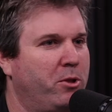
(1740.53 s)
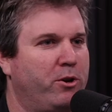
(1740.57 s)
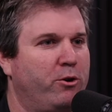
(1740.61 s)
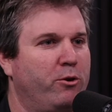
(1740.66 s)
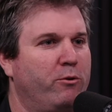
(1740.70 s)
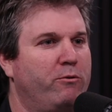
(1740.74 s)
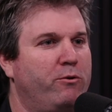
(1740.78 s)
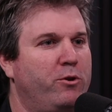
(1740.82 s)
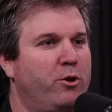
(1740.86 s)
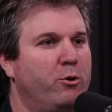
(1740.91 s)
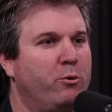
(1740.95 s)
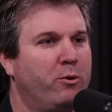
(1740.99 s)
that
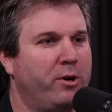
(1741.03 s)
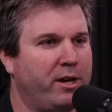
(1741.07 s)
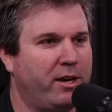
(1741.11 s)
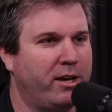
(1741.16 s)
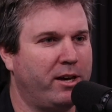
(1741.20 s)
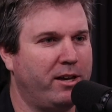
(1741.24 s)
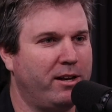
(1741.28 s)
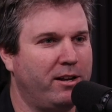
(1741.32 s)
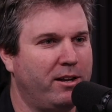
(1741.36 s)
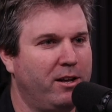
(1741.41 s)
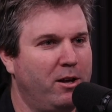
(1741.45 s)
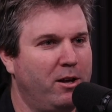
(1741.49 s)
are viewing
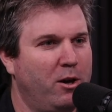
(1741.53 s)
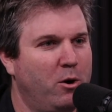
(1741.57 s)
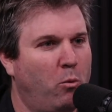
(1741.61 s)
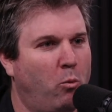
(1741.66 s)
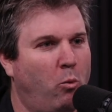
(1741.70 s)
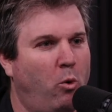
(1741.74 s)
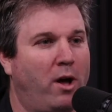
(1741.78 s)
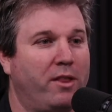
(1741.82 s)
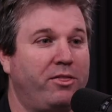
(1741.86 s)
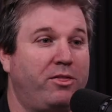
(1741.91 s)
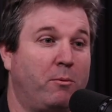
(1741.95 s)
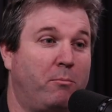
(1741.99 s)
it
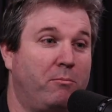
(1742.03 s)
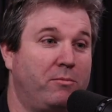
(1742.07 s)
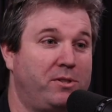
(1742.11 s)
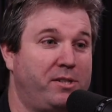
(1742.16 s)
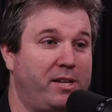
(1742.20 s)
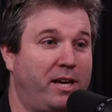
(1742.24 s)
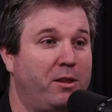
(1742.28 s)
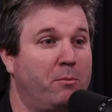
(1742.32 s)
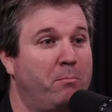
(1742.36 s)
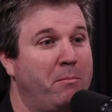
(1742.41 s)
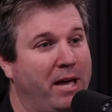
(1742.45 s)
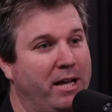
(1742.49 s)
want
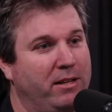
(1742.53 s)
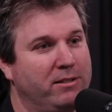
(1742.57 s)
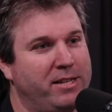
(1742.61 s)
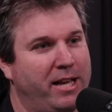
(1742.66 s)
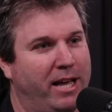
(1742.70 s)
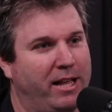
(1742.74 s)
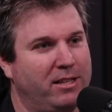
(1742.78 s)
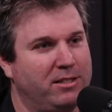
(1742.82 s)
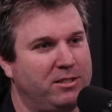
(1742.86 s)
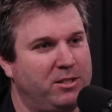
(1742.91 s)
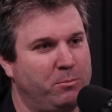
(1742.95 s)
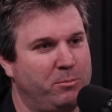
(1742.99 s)
the male
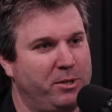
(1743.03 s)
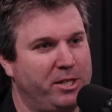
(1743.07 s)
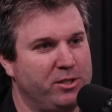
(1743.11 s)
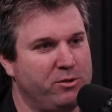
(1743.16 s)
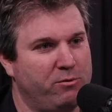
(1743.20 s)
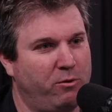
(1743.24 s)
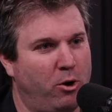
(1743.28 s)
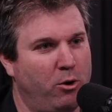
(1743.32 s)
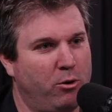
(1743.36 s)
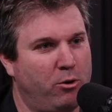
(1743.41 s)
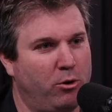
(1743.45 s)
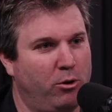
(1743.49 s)
talent to be as
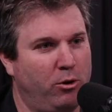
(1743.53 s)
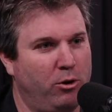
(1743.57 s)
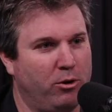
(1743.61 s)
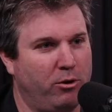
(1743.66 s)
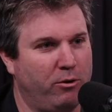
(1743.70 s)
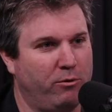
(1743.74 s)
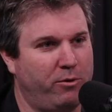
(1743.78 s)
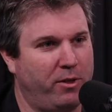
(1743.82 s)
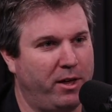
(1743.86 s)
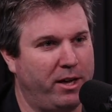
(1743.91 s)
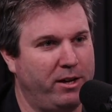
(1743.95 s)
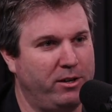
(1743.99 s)
vocal, or
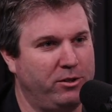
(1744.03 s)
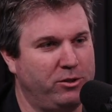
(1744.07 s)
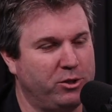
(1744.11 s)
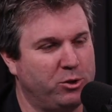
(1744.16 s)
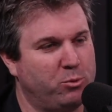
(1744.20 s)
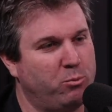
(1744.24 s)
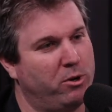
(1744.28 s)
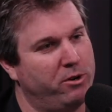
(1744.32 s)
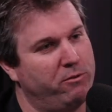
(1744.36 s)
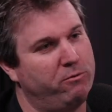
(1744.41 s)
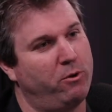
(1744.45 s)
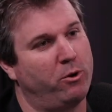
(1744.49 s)
if they
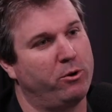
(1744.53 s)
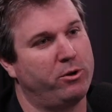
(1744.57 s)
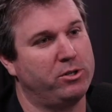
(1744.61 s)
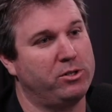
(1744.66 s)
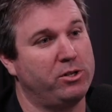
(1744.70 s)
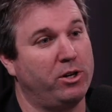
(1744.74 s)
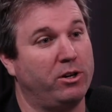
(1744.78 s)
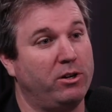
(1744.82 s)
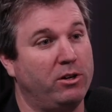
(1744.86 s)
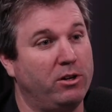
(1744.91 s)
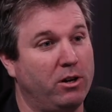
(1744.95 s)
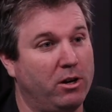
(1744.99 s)
just want to focus
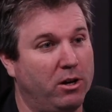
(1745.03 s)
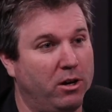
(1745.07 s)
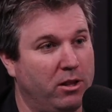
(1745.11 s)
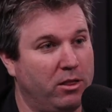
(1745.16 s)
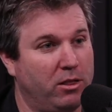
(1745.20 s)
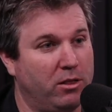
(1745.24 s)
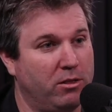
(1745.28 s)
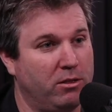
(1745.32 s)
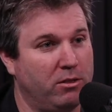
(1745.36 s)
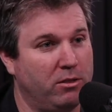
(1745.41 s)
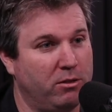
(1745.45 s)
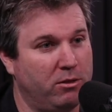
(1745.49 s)

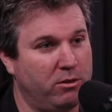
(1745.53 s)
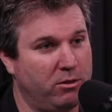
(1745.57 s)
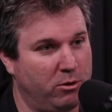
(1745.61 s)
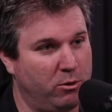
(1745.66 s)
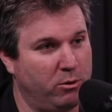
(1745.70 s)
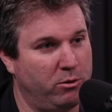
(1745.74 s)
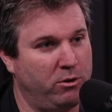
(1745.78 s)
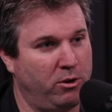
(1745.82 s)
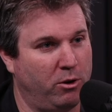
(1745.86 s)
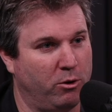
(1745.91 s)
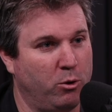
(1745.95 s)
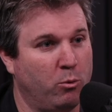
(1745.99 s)
on
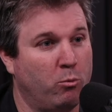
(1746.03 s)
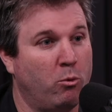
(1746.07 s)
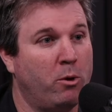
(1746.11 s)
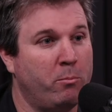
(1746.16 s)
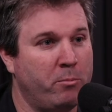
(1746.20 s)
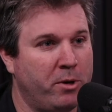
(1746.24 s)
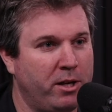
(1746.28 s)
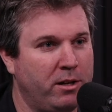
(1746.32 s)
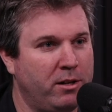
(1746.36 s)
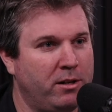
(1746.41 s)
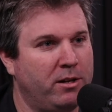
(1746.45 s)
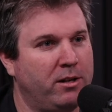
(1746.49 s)
the
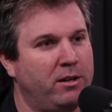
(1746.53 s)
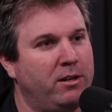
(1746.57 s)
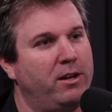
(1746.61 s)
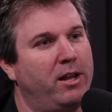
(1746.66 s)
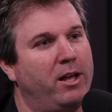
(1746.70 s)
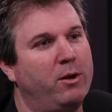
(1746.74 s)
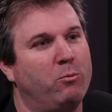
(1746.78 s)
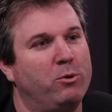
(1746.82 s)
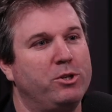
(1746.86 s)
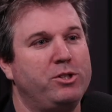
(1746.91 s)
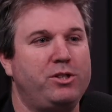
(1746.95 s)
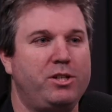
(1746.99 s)
woman
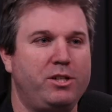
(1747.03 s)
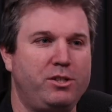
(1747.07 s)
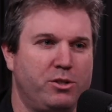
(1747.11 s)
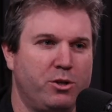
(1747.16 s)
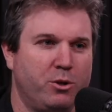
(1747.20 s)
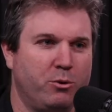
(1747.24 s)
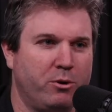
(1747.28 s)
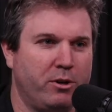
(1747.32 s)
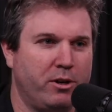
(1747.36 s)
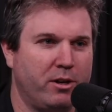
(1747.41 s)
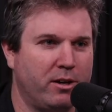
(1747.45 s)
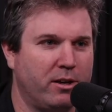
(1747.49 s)
and what she's
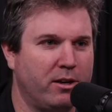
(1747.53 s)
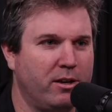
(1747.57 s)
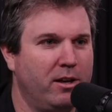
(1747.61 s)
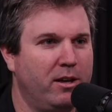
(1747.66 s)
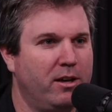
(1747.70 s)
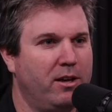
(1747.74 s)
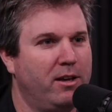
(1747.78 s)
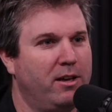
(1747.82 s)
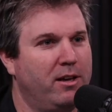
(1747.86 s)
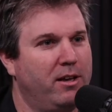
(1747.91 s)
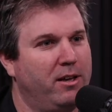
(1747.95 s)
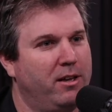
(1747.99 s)
doing.
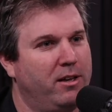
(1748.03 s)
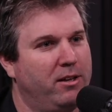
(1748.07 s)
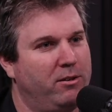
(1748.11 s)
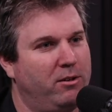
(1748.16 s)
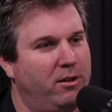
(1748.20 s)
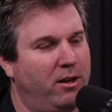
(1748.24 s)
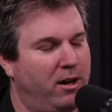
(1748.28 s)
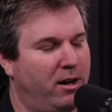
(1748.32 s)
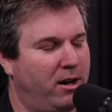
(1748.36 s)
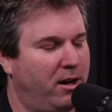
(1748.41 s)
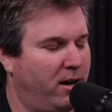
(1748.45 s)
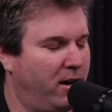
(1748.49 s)

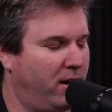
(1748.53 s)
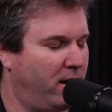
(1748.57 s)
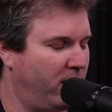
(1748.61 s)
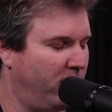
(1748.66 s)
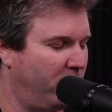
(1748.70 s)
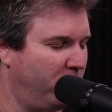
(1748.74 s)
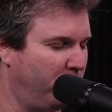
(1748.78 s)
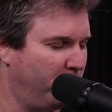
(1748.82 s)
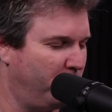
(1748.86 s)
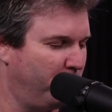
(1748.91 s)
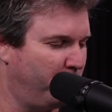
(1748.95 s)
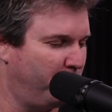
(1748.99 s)

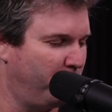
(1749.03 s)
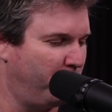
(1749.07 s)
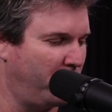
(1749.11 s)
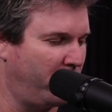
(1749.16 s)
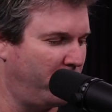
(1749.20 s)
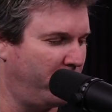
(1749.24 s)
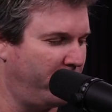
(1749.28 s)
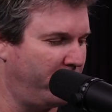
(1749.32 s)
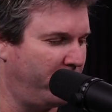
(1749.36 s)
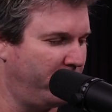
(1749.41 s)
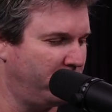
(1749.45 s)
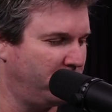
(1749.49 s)

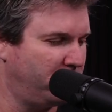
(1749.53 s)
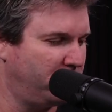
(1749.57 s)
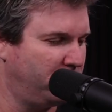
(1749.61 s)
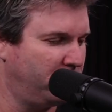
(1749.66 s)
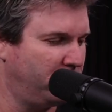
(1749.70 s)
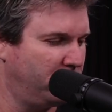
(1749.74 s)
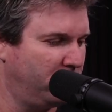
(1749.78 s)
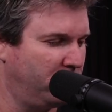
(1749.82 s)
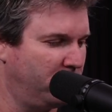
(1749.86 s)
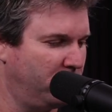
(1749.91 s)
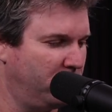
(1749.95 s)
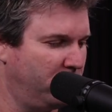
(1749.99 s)

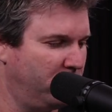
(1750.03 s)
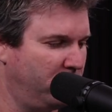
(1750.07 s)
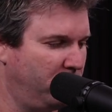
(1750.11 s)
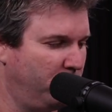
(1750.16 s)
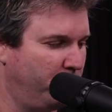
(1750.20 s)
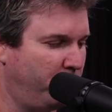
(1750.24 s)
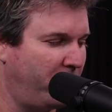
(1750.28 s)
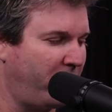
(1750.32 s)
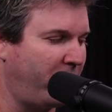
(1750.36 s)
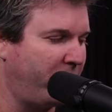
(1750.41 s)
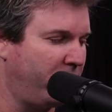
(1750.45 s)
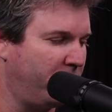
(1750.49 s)
But
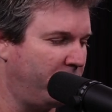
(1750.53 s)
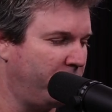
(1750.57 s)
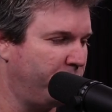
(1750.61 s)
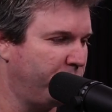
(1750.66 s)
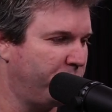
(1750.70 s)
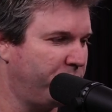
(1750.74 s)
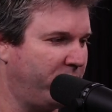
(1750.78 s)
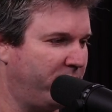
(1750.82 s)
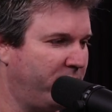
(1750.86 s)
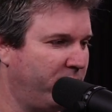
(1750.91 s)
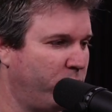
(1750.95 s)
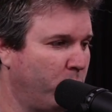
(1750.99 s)
I can
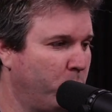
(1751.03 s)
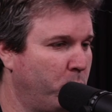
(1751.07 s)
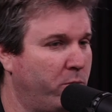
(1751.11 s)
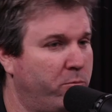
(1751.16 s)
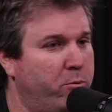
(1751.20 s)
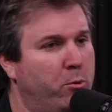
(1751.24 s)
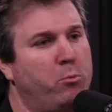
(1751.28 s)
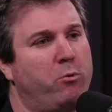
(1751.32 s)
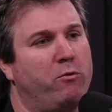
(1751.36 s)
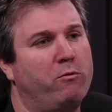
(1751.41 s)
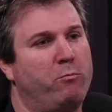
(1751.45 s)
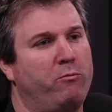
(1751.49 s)
understand that
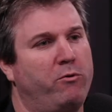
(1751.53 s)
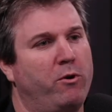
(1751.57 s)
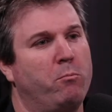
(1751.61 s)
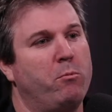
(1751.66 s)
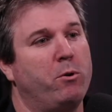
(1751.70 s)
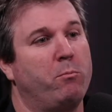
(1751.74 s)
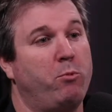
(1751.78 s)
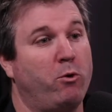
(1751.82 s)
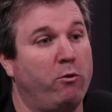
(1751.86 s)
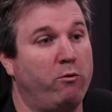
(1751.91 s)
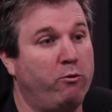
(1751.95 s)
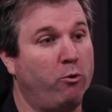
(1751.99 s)
from
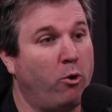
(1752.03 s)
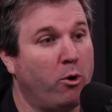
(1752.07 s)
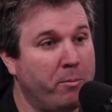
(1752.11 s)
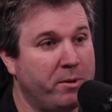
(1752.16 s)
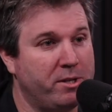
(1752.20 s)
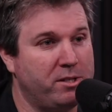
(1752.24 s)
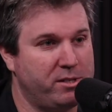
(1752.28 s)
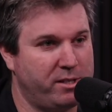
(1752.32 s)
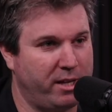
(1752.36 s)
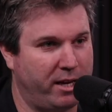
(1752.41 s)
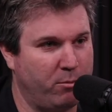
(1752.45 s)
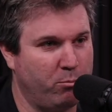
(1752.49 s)
a
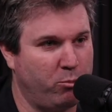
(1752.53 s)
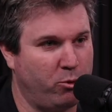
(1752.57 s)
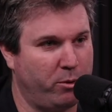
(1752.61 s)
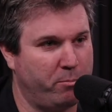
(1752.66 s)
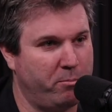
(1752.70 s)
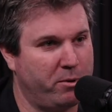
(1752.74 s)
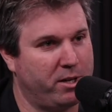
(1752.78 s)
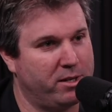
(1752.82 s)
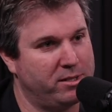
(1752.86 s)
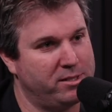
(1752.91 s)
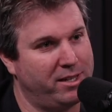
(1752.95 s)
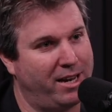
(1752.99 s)
performance standpoint,
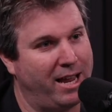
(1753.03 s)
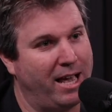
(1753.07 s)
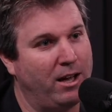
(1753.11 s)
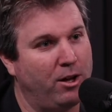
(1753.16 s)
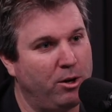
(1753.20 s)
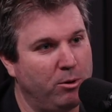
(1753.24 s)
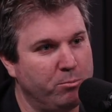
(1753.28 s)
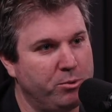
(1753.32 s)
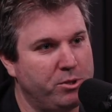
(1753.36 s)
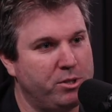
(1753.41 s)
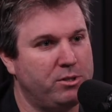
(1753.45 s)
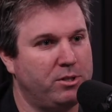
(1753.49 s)
because it
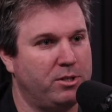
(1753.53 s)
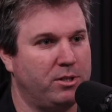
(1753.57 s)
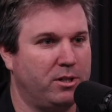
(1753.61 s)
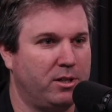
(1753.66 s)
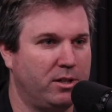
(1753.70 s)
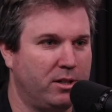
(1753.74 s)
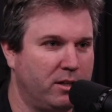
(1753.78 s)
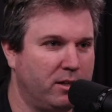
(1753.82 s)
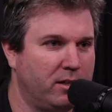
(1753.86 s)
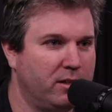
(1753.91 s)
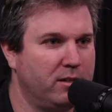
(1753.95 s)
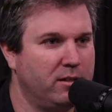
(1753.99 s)
helps
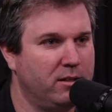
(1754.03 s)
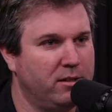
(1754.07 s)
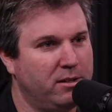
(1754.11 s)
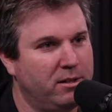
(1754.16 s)
to